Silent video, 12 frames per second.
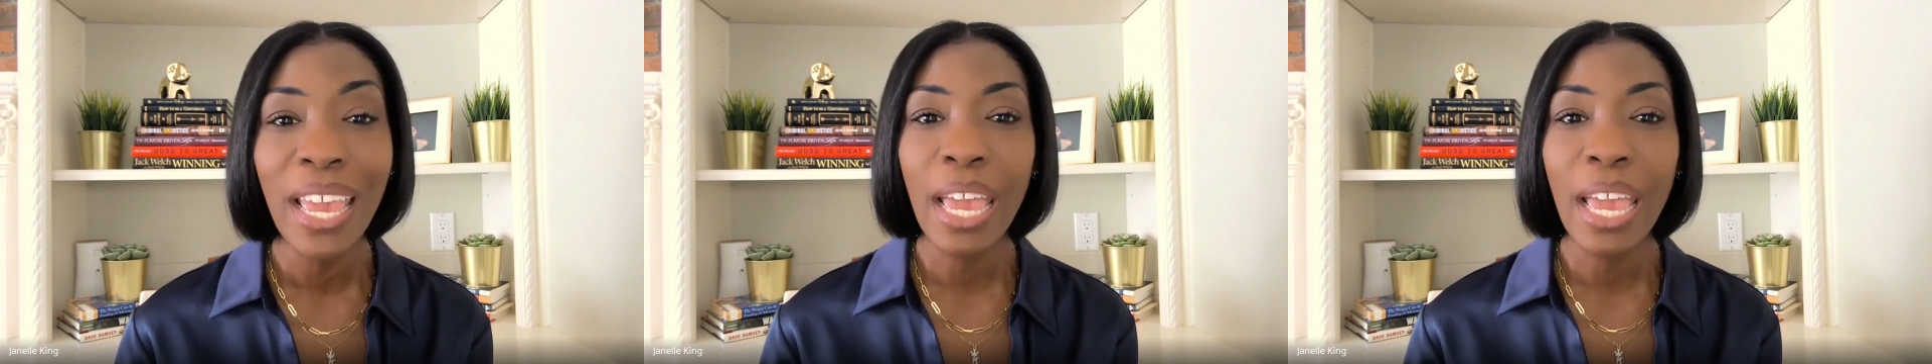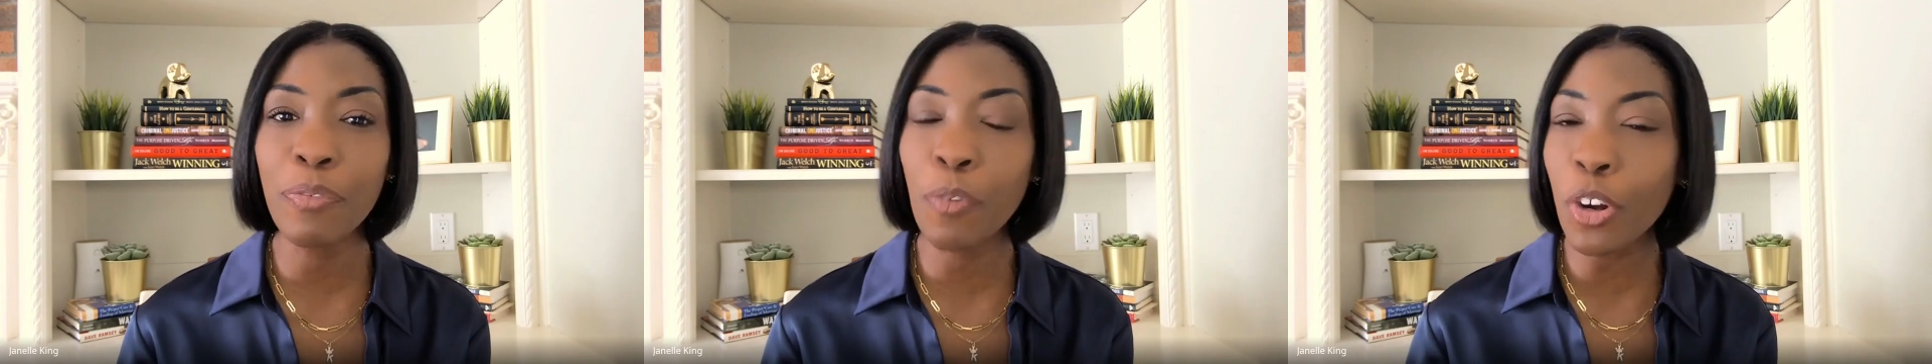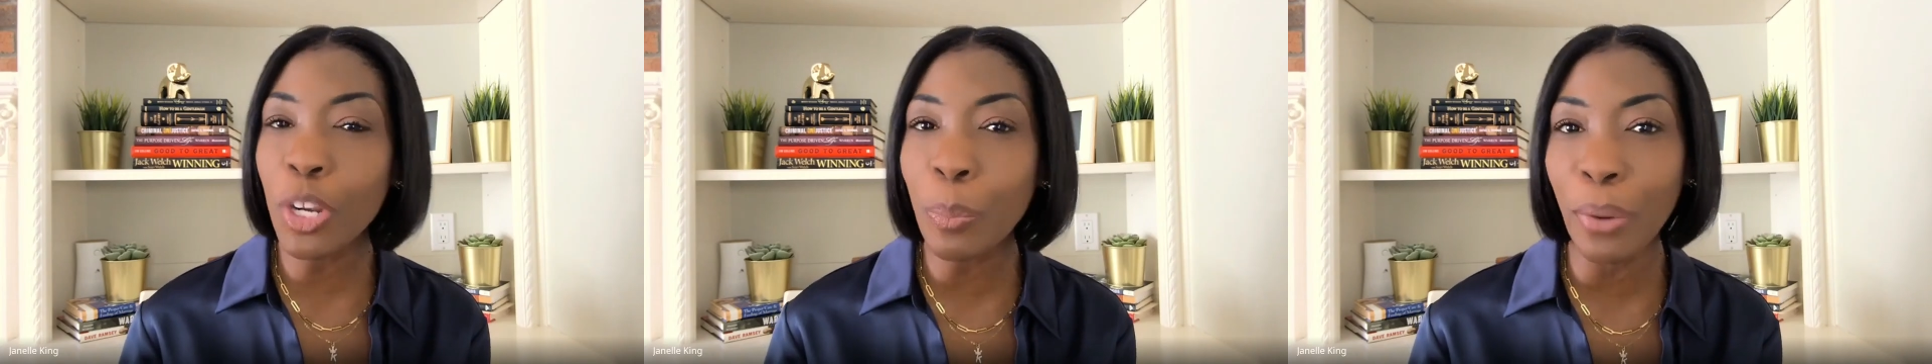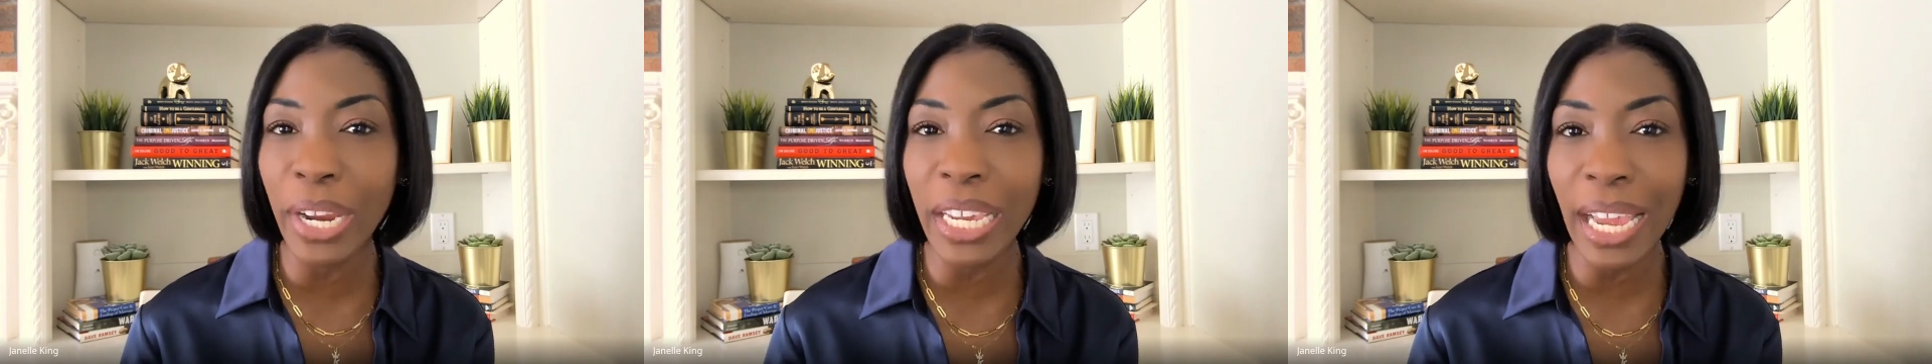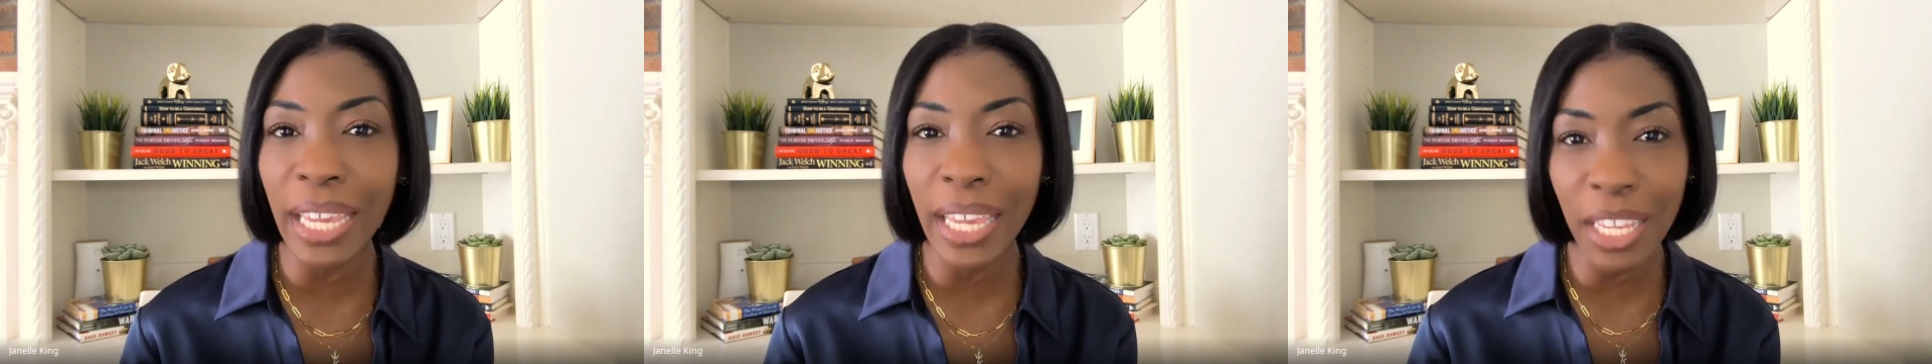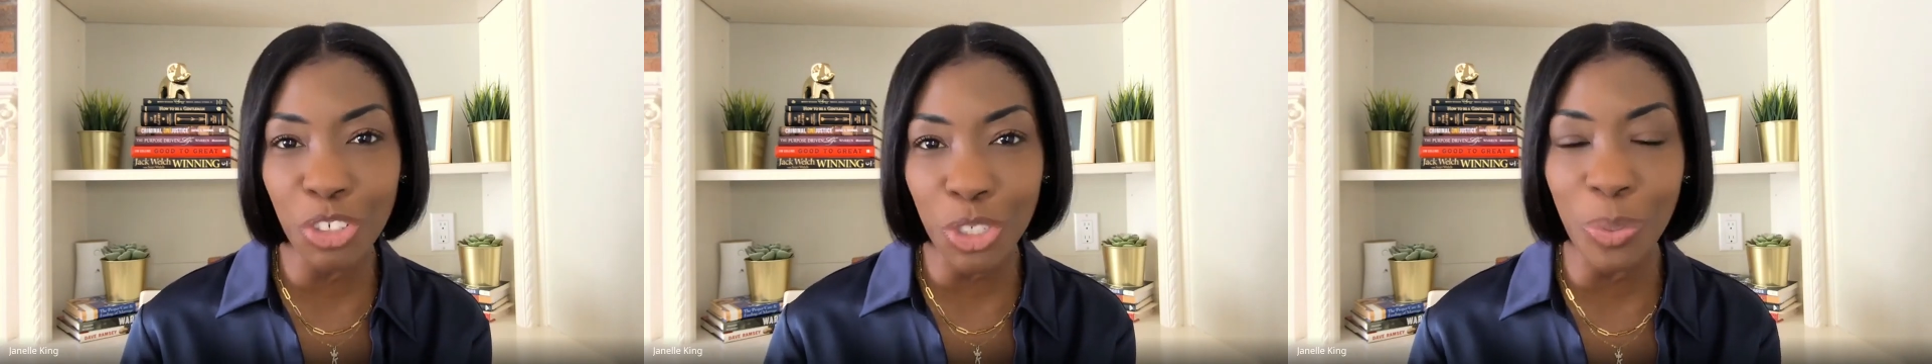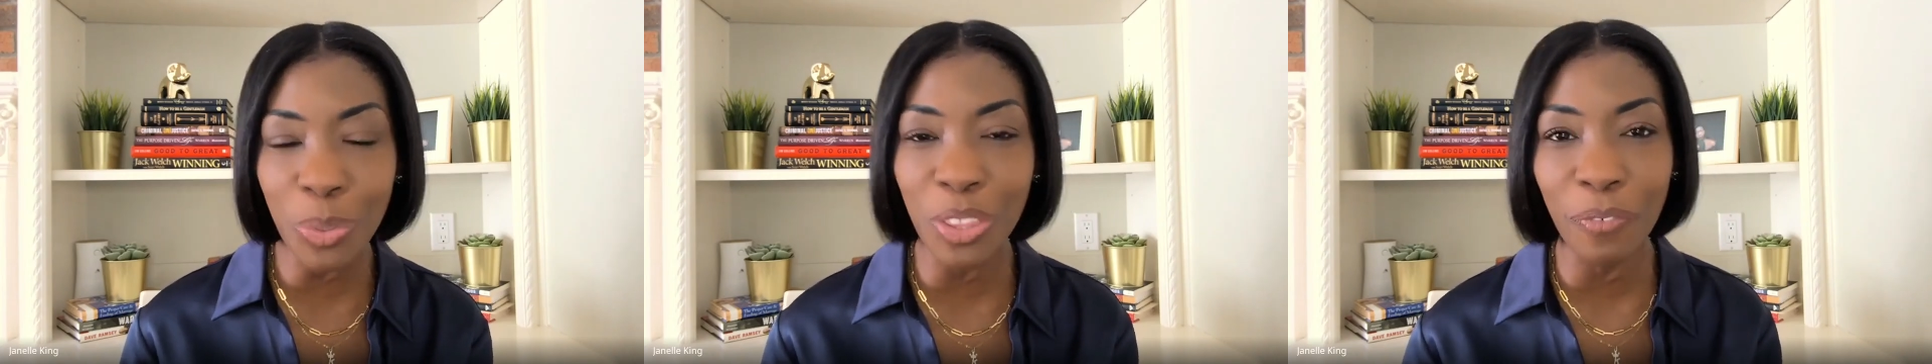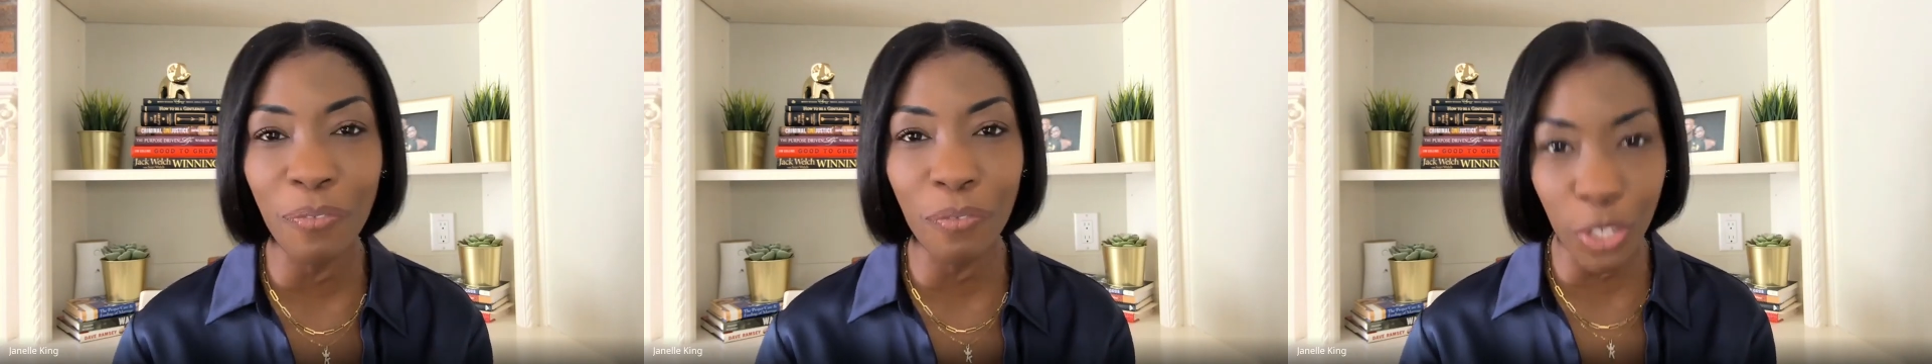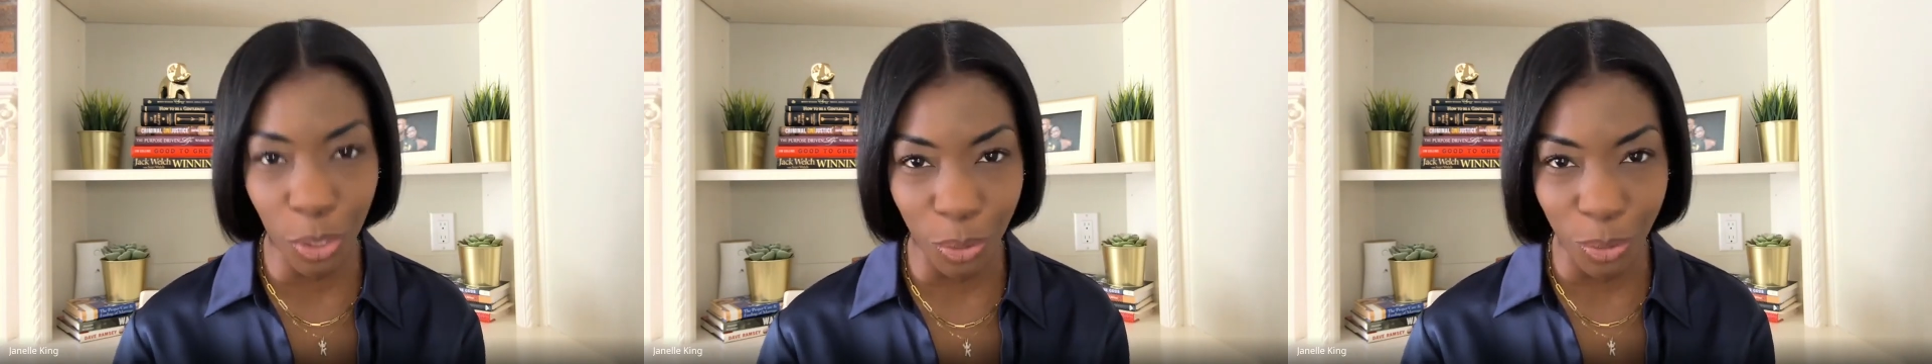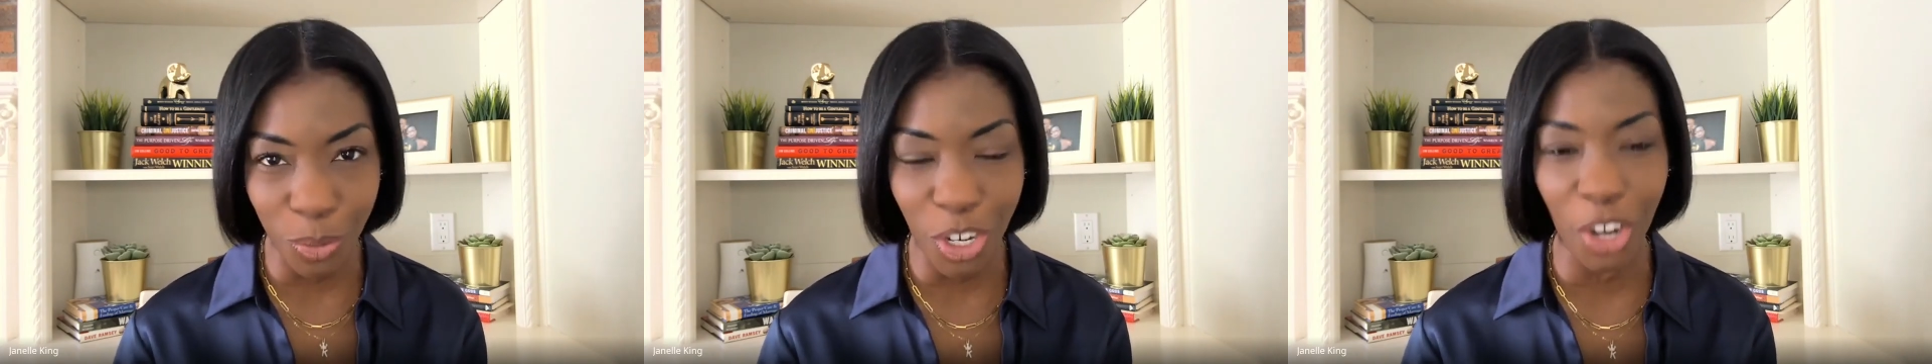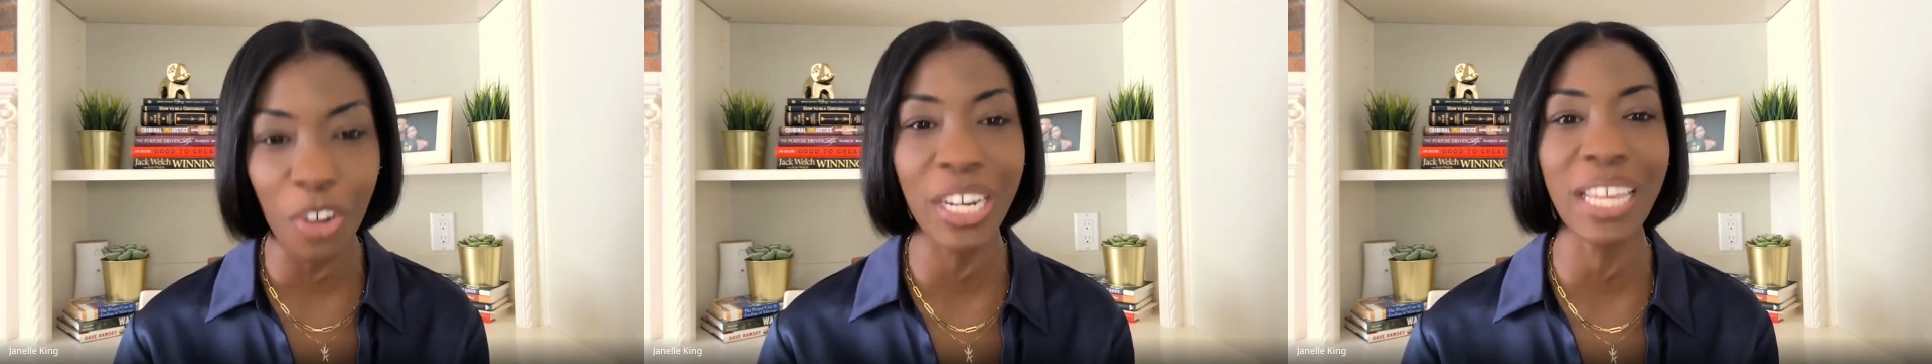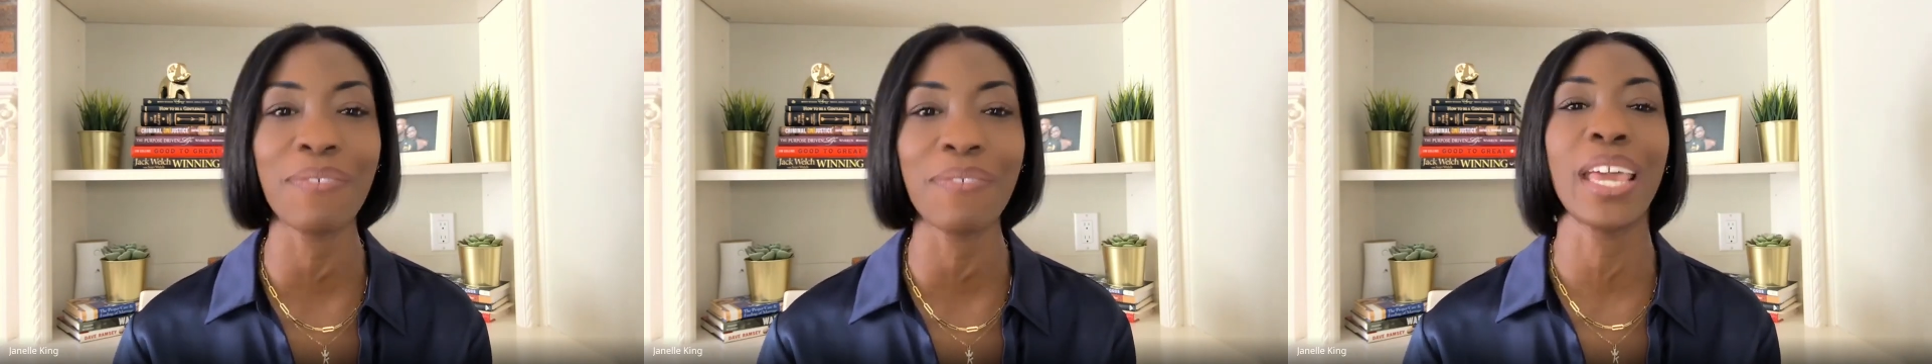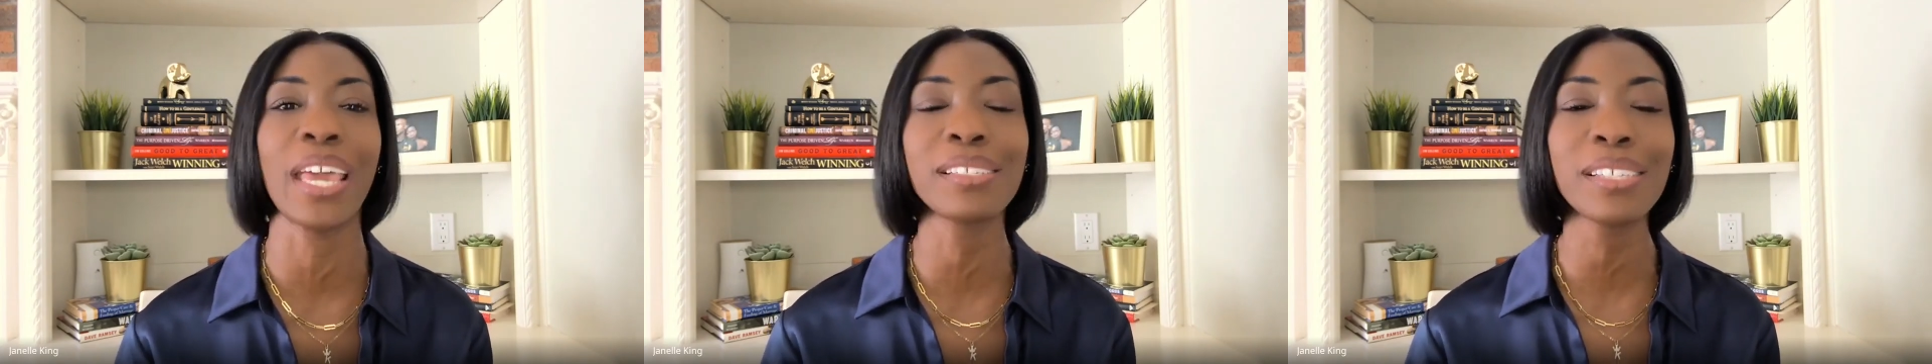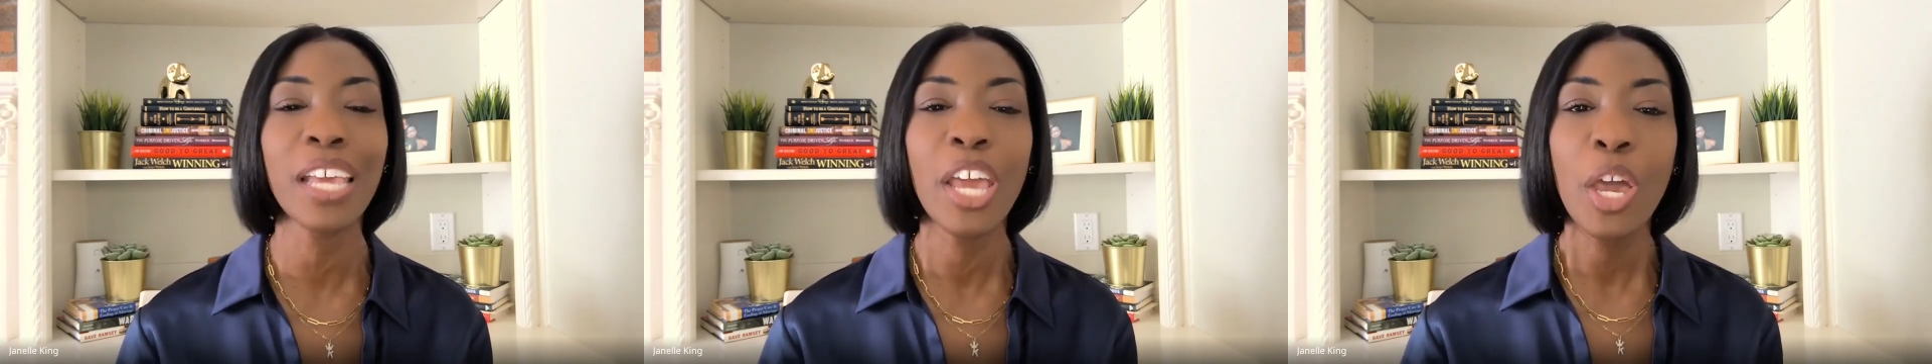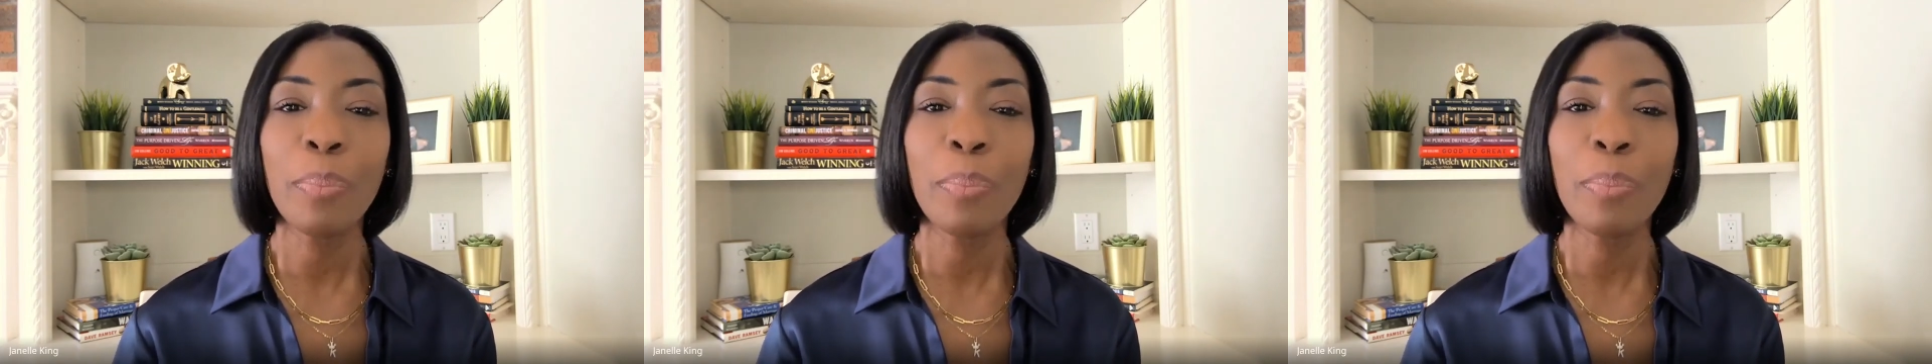And before the break, I hit you with a few current events.